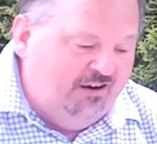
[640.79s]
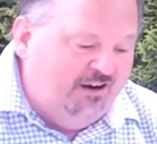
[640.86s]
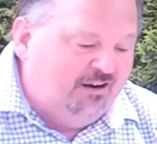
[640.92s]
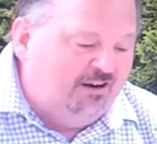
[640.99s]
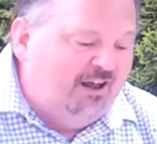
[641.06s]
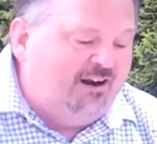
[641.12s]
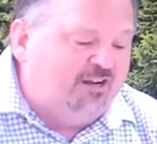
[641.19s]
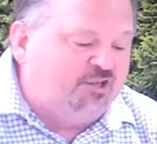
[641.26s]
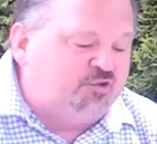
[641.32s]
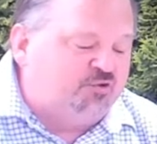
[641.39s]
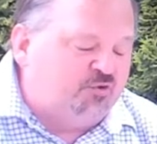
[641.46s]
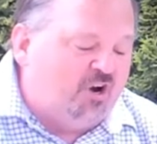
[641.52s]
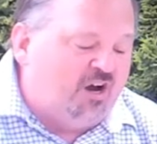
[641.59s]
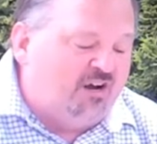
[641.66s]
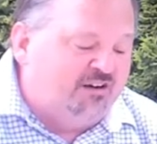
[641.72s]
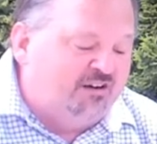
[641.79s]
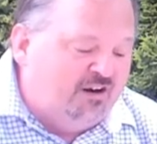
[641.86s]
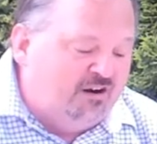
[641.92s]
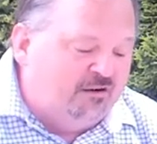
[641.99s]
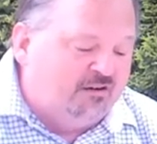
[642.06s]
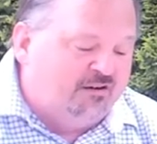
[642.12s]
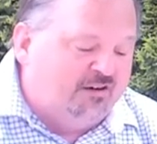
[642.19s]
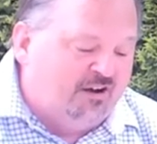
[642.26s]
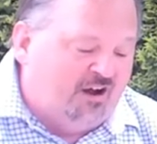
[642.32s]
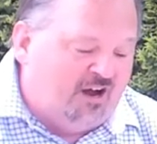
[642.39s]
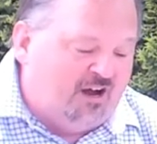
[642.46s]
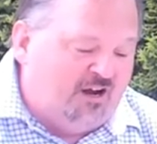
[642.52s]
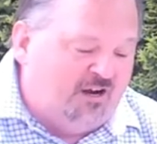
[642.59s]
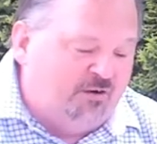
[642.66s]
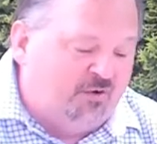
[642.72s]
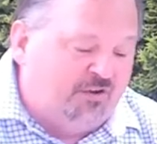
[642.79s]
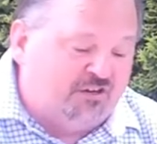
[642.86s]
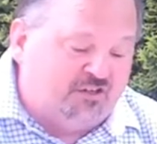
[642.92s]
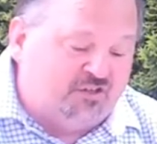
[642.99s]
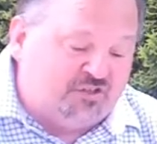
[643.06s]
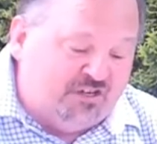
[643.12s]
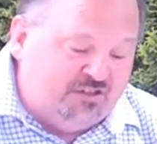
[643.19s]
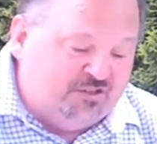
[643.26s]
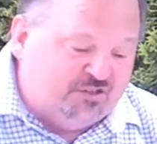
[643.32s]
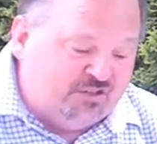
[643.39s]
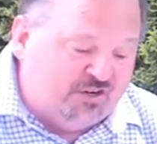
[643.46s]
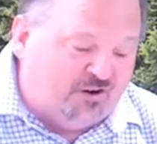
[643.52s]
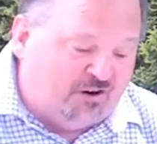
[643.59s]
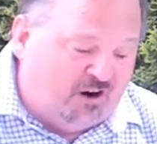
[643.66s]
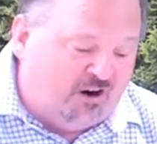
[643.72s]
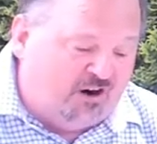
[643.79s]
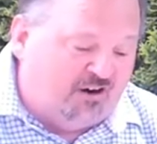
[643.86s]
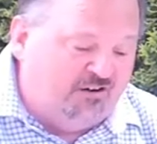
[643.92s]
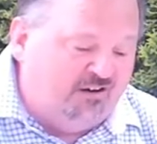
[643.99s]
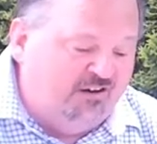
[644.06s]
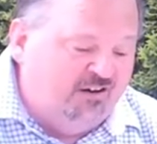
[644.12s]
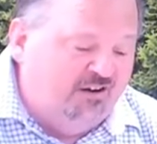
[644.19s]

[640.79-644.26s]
let us draw near to God with a sincere heart